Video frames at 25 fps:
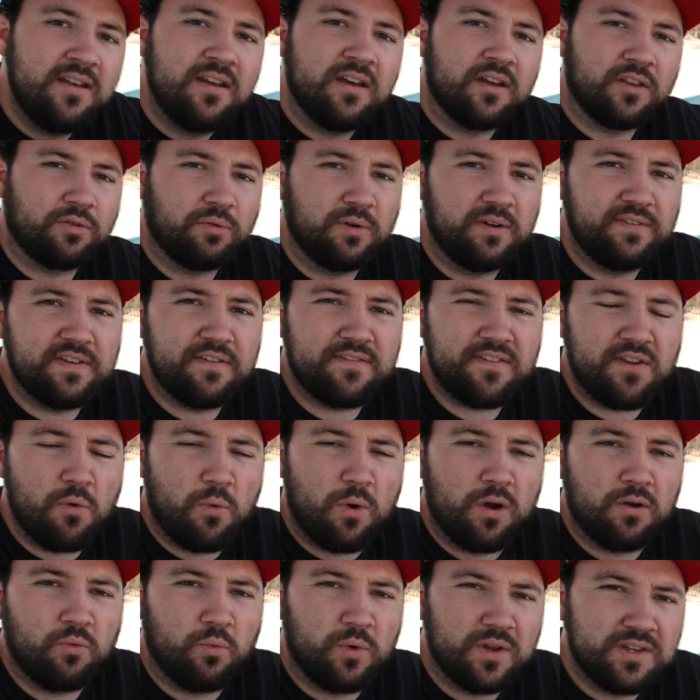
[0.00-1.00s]
a
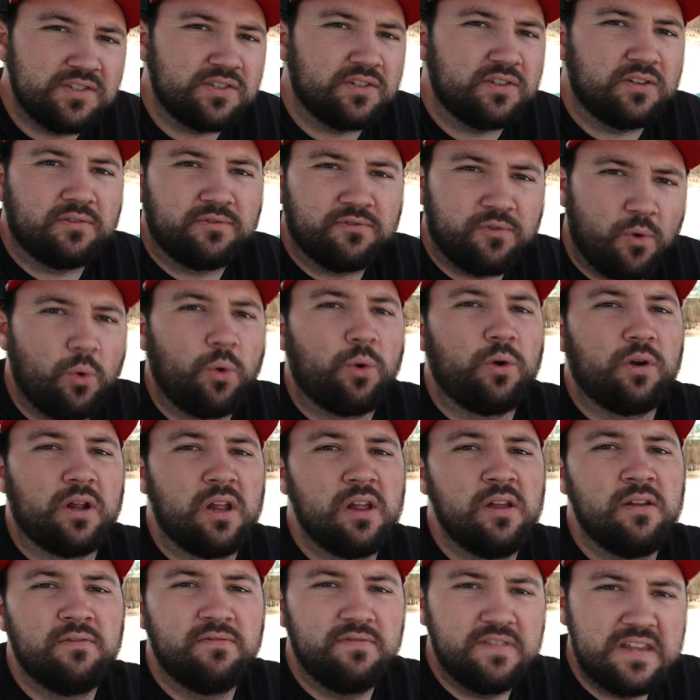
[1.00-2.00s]
351 Windsor Ford
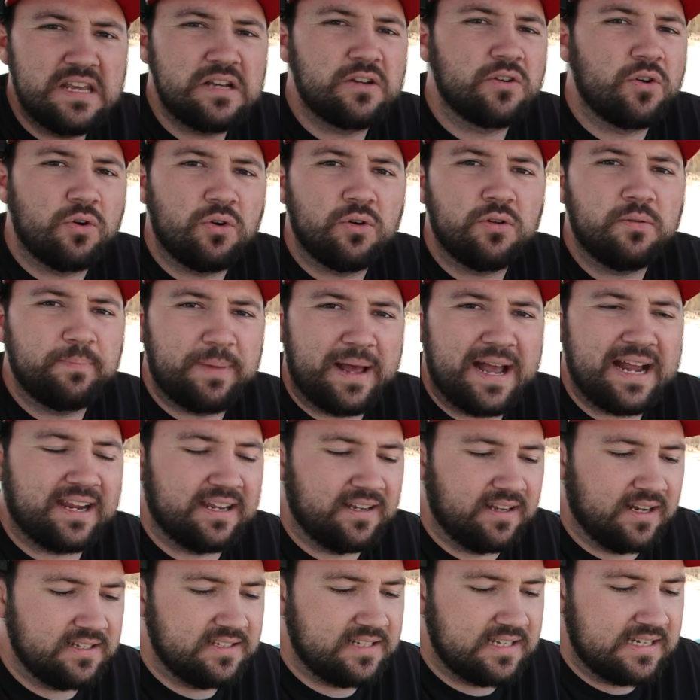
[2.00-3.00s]
vehicle back
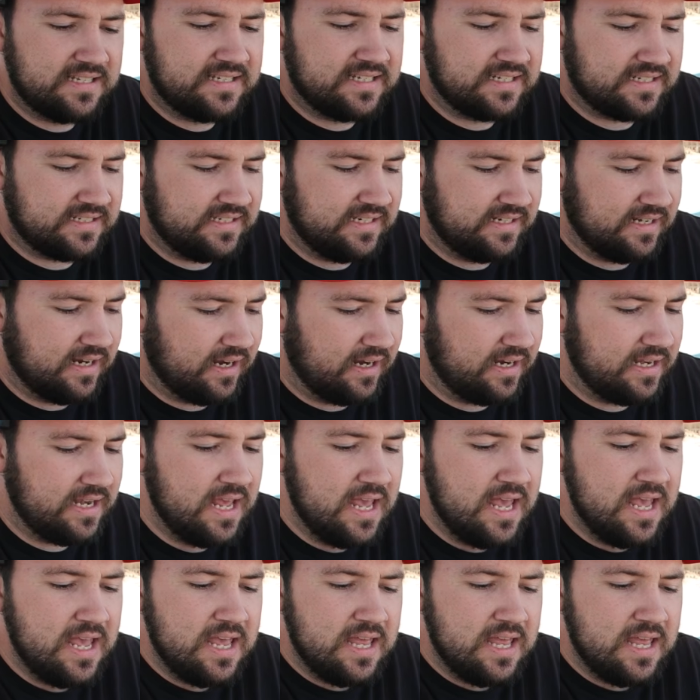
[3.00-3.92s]
in 1969.